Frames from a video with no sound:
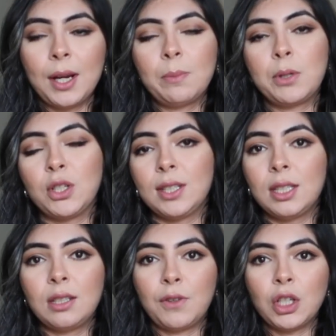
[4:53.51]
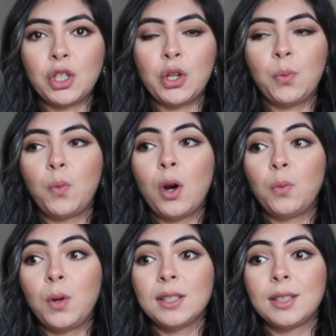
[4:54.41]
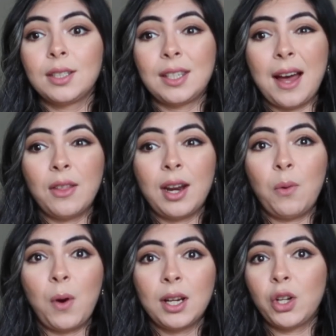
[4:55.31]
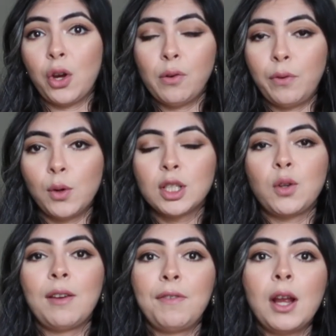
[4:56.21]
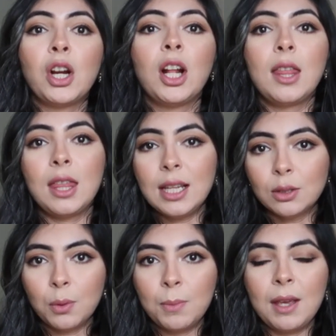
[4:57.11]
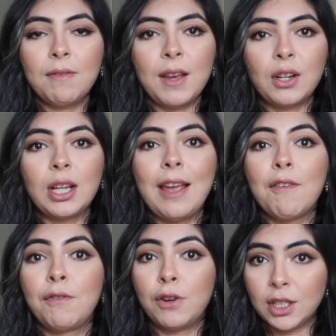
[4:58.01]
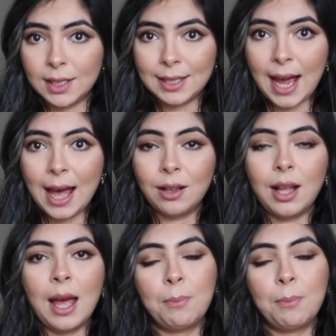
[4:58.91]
when I purchased this furniture what was the style that I wanted to go for, so I figured these will be very versatile. I